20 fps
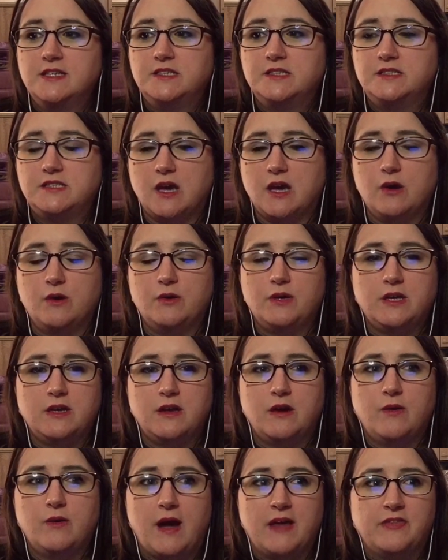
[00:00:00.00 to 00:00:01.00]
So,
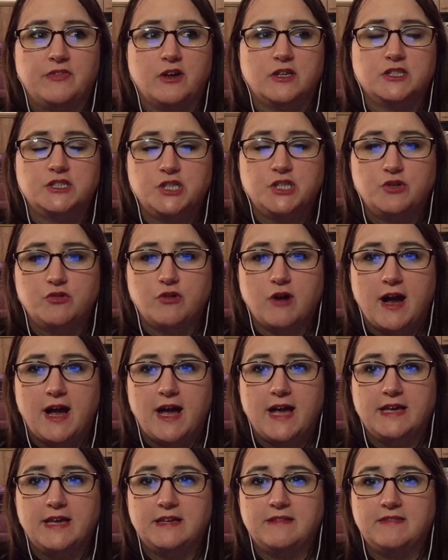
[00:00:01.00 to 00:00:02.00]
I thought she
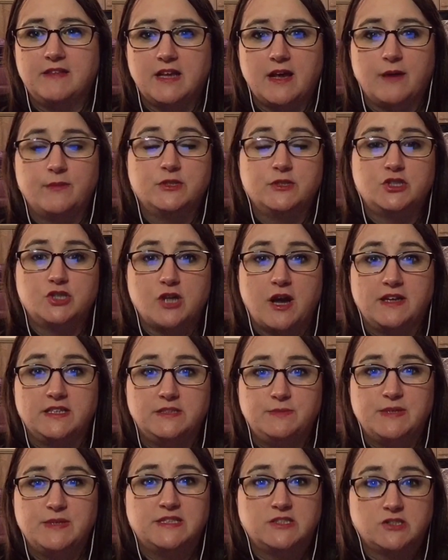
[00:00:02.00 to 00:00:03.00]
cried, and then I was trying
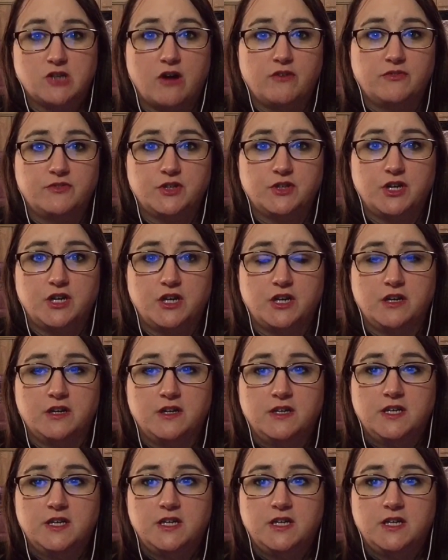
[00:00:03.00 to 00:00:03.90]
to be softer